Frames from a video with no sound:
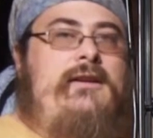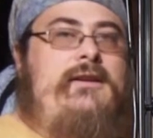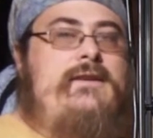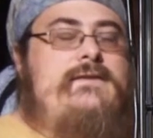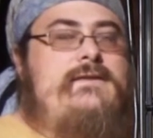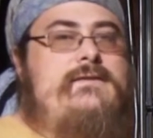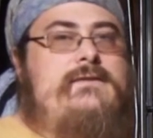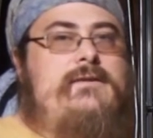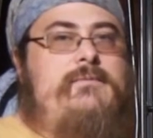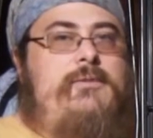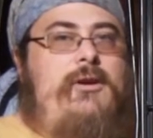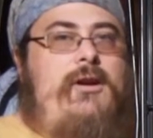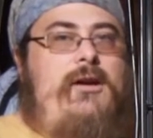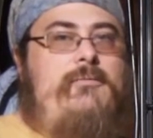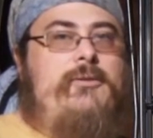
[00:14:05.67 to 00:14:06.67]
This isn't a
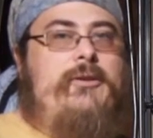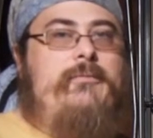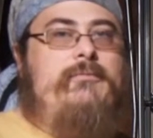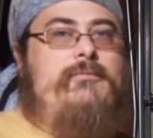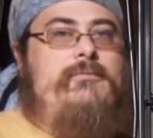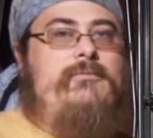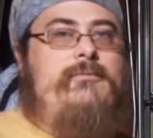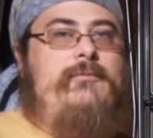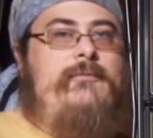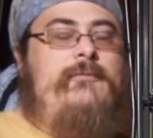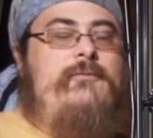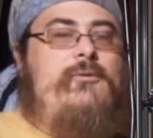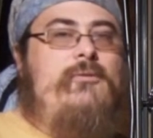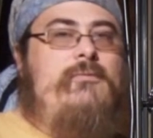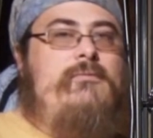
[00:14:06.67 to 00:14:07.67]
problem
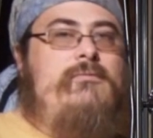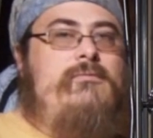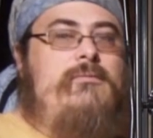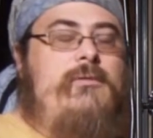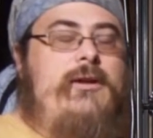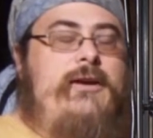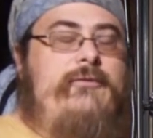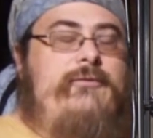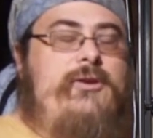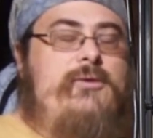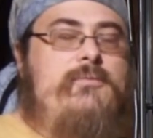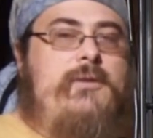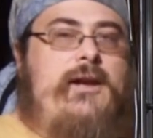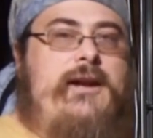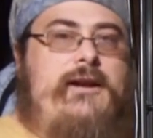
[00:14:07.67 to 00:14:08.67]
for if you
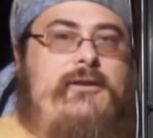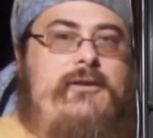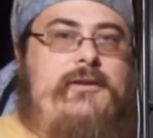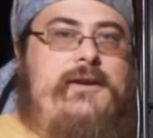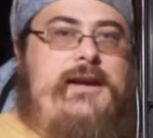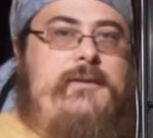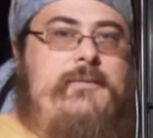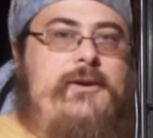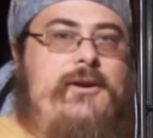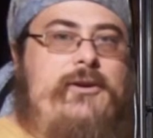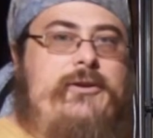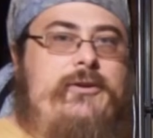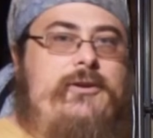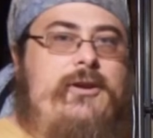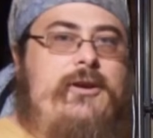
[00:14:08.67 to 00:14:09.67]
plan on keeping all
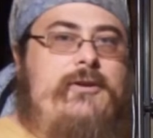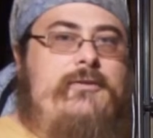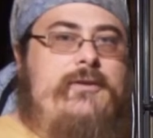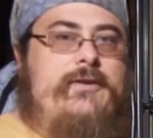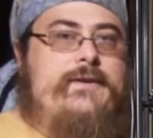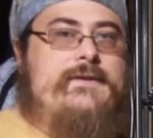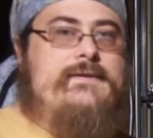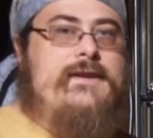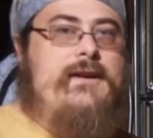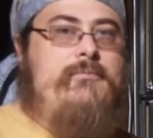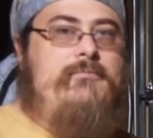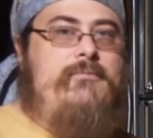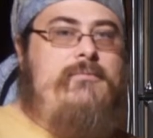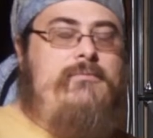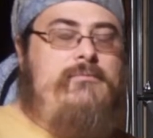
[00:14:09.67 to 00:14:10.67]
your code on the same
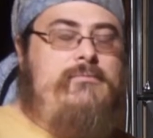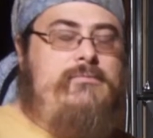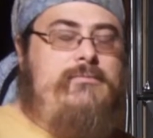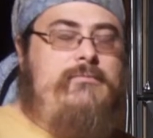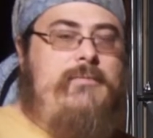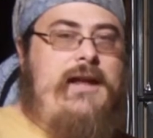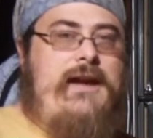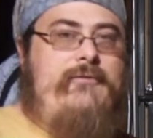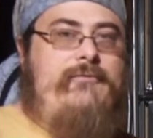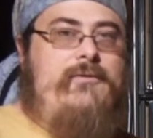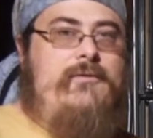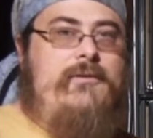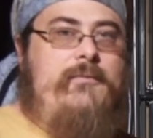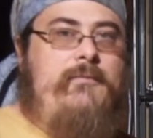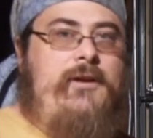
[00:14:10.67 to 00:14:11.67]

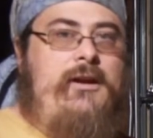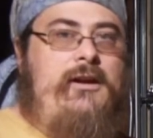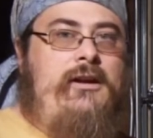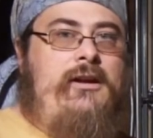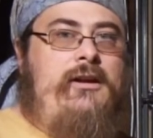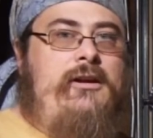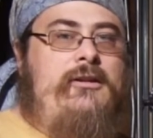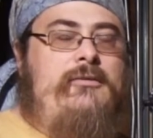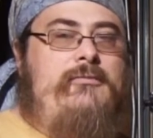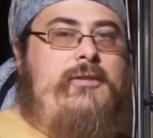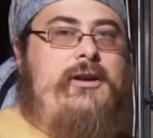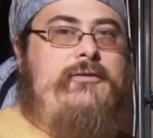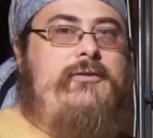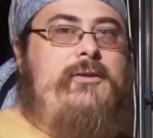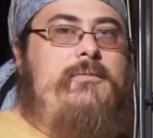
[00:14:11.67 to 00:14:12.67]
platform.
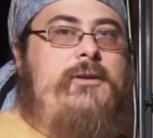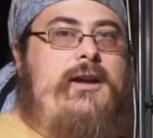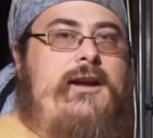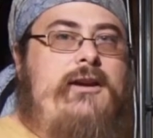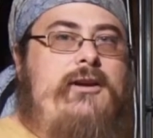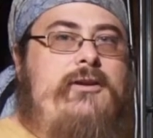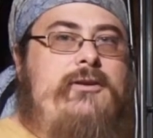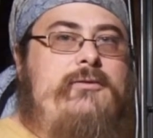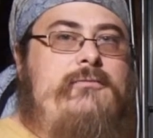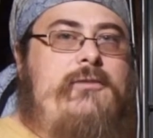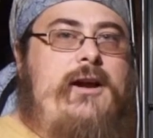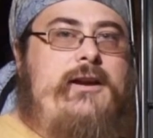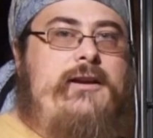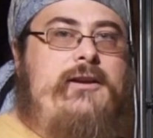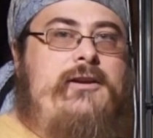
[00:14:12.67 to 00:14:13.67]
But if you plan on
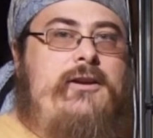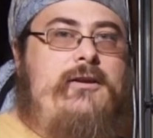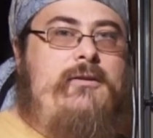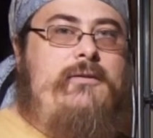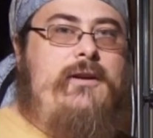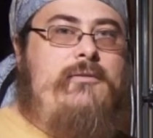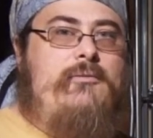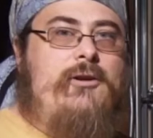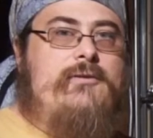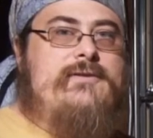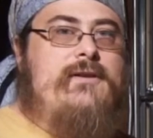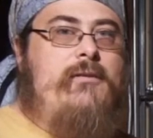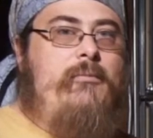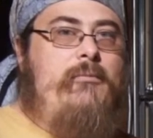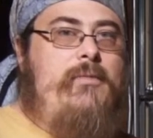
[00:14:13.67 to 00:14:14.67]
writing code that works
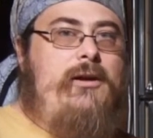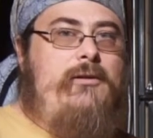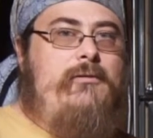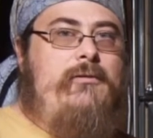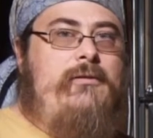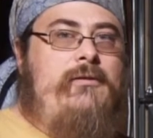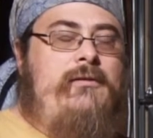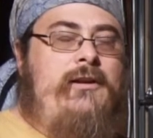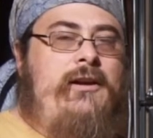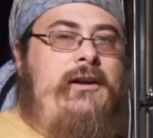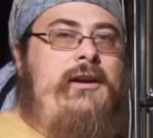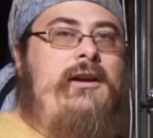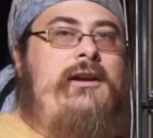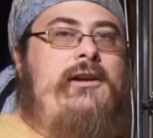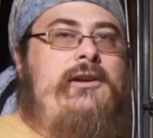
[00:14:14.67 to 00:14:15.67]
on both,
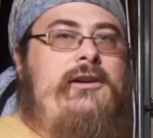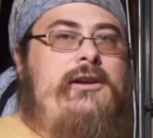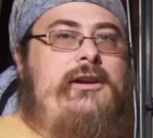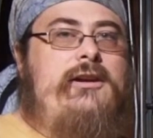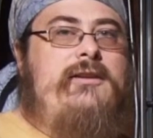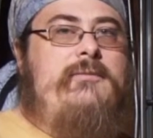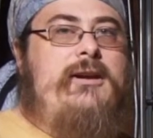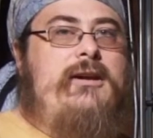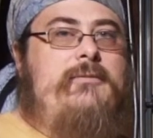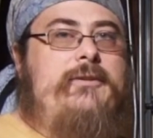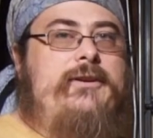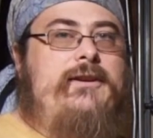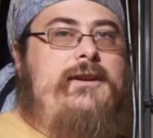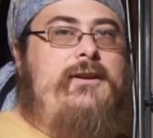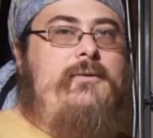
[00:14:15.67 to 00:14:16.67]
you need to be
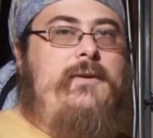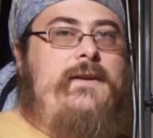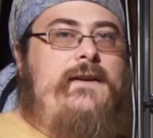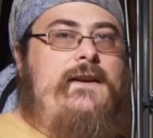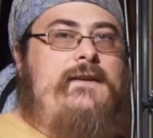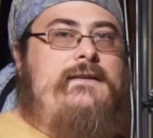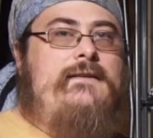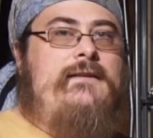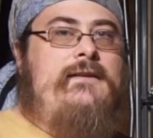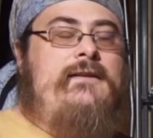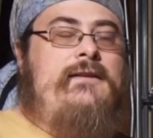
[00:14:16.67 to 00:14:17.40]
able to deal with this.